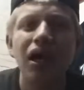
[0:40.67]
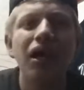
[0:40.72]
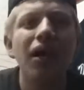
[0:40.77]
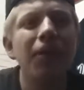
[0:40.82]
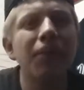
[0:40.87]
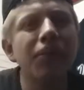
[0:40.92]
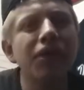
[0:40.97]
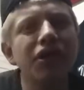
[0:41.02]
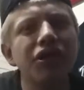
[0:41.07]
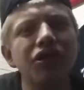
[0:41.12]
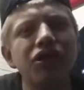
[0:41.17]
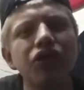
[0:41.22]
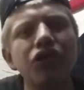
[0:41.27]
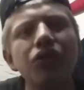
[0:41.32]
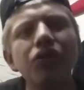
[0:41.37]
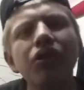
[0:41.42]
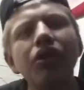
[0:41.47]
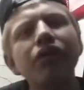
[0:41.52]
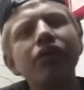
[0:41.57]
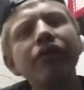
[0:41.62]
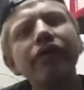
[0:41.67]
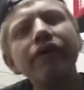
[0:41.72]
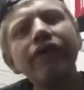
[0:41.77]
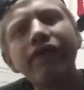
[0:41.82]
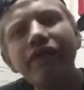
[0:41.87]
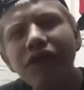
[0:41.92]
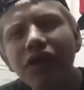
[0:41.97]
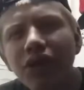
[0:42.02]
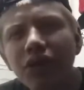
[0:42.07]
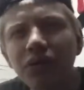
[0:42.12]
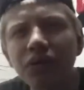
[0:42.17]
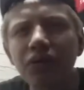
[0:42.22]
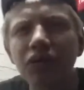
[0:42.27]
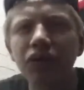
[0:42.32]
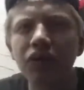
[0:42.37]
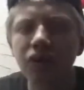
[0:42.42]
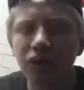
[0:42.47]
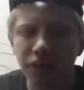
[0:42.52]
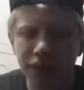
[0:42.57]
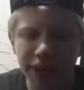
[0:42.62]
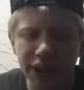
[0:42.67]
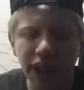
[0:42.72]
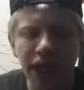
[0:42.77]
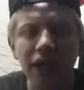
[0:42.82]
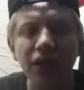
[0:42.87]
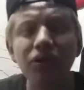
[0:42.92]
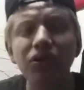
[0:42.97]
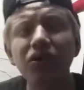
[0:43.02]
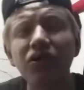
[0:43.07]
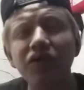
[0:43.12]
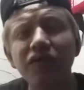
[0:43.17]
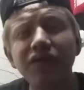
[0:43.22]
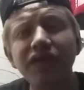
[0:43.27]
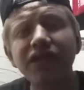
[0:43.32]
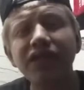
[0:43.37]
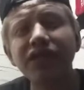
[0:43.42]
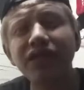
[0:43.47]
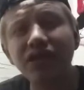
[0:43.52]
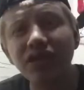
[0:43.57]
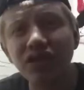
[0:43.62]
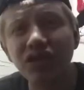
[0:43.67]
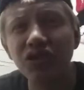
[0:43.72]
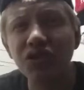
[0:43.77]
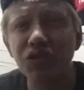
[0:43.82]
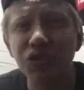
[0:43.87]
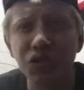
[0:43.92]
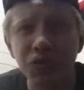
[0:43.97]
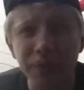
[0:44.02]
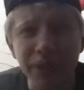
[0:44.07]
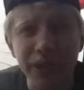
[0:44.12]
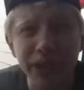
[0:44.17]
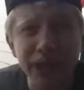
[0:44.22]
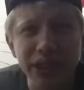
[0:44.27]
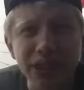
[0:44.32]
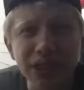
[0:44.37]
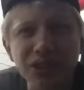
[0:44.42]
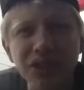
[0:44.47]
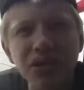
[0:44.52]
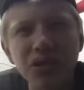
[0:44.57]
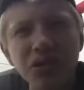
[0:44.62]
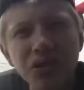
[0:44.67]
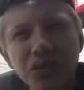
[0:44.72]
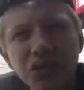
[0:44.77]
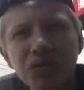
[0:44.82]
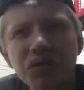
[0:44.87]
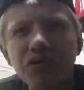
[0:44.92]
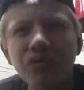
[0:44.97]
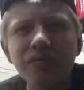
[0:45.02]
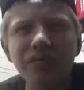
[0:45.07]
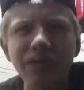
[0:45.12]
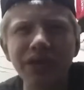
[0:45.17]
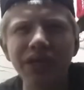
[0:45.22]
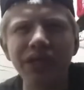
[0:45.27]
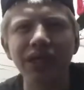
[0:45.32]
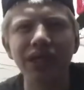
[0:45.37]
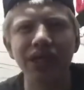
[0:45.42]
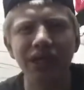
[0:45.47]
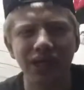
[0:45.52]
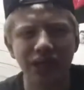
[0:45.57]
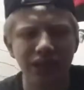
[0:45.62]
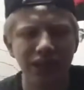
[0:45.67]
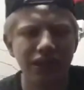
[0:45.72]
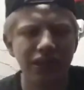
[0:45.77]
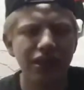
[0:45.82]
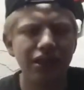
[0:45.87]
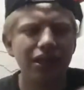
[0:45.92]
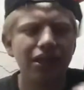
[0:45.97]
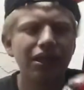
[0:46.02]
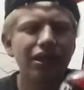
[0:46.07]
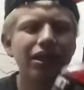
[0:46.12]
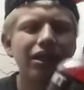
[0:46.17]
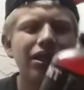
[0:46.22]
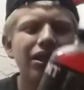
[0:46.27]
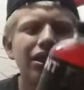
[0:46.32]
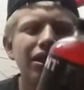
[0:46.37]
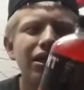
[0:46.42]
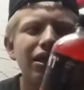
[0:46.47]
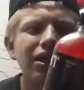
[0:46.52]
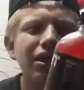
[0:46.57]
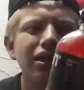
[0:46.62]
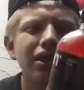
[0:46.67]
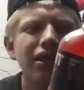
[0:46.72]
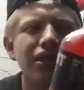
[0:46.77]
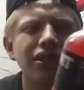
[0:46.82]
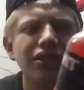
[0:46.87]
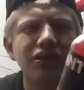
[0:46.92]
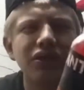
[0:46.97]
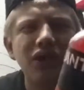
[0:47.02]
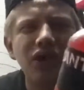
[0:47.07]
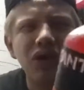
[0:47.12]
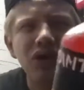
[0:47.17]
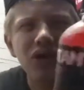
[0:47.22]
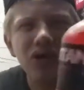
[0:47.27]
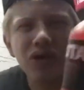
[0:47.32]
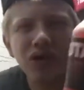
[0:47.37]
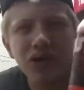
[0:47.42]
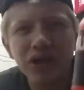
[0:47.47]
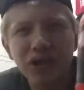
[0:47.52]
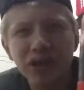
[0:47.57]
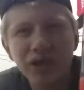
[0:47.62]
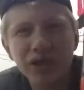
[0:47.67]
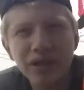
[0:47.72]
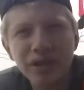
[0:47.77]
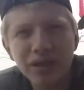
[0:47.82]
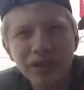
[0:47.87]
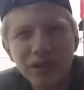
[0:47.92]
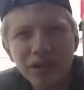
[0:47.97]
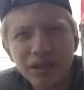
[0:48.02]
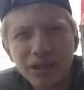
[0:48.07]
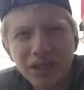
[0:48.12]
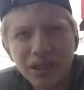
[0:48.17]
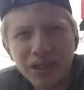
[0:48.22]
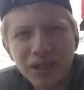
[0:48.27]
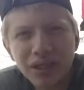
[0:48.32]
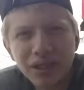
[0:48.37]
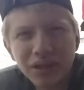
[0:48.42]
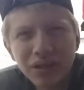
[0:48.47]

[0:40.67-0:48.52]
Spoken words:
And I'm gonna do a review real quick. I don't know if this is new, but it's new to me. It's called the